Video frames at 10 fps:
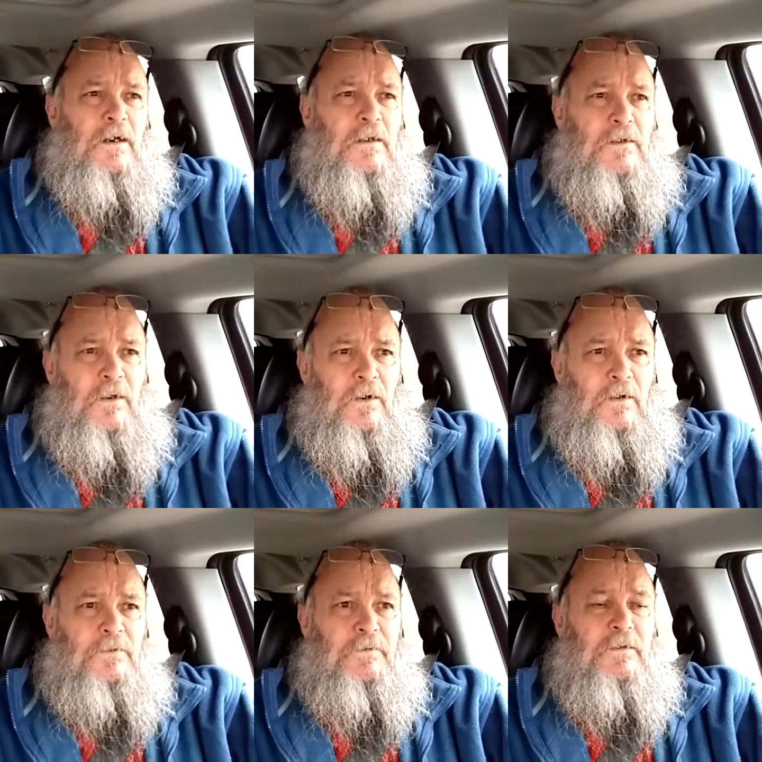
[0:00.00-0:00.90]
A
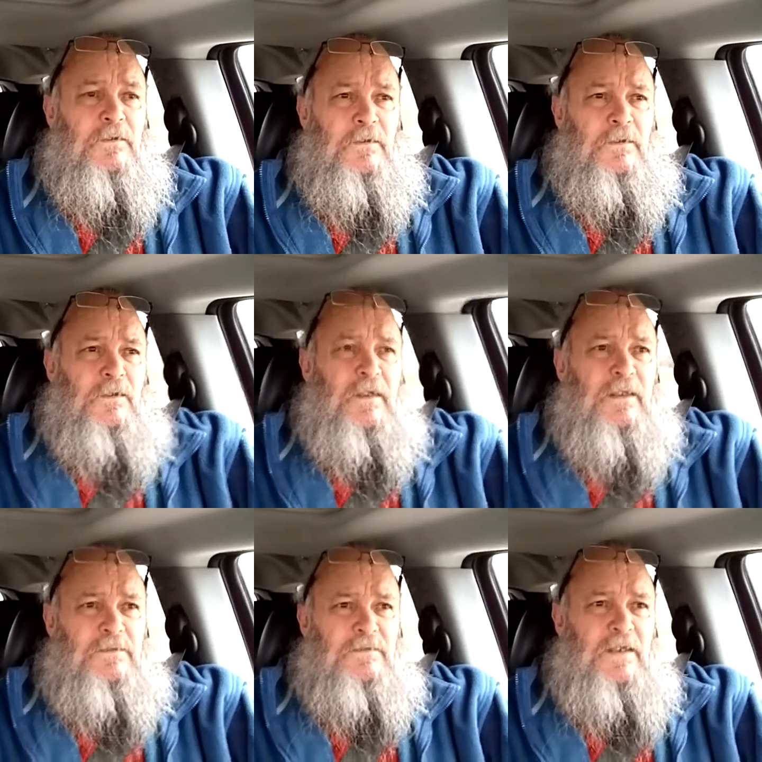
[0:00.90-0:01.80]
cult
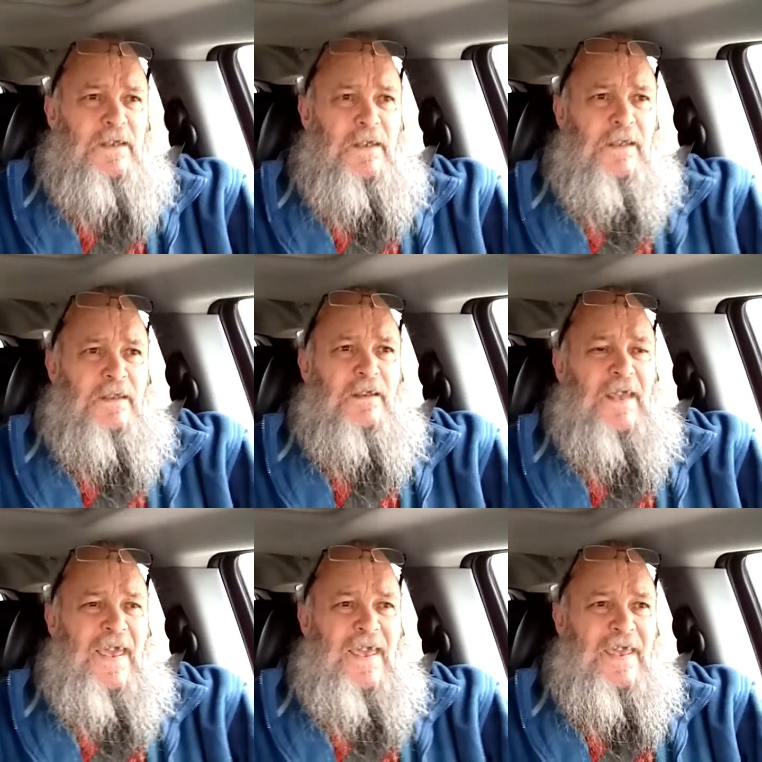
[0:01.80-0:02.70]
is saying
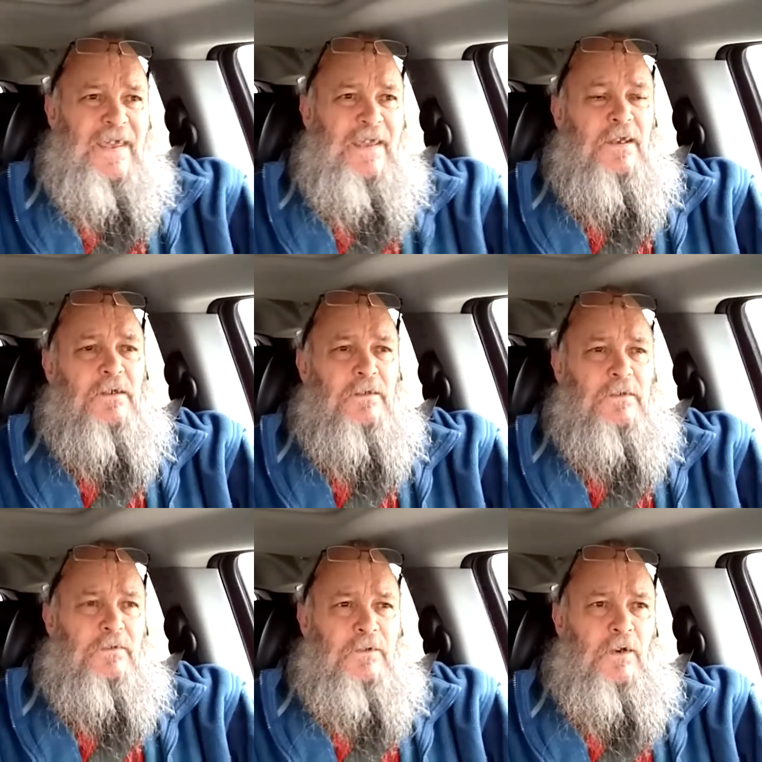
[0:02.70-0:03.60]
a
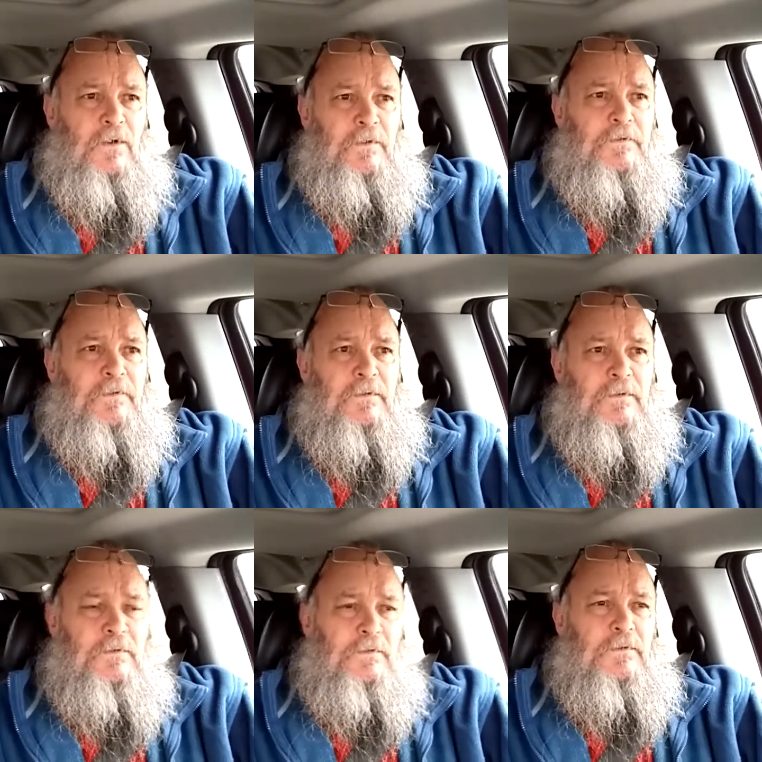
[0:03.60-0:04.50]
cult.
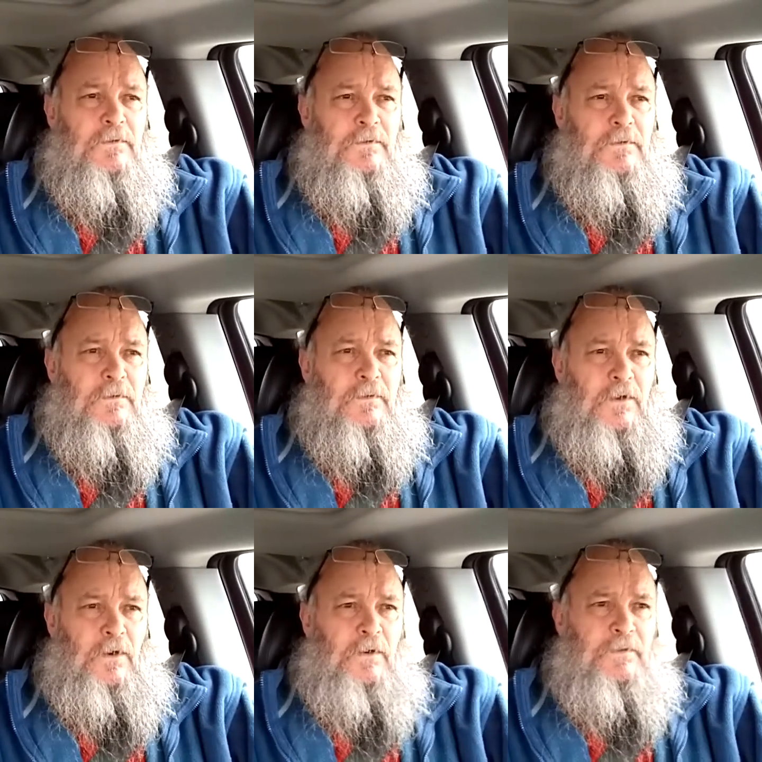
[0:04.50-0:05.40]

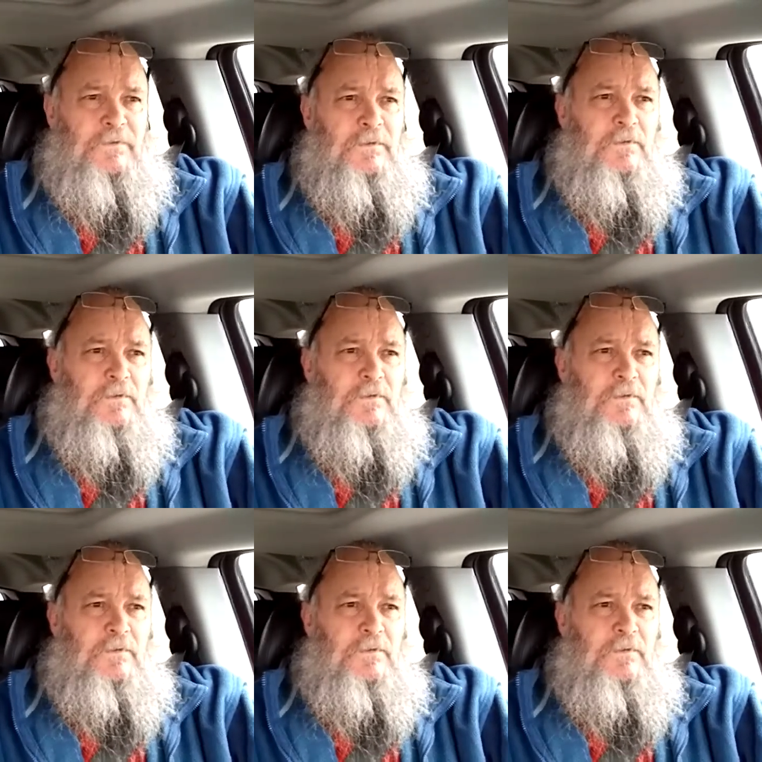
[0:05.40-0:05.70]
Cult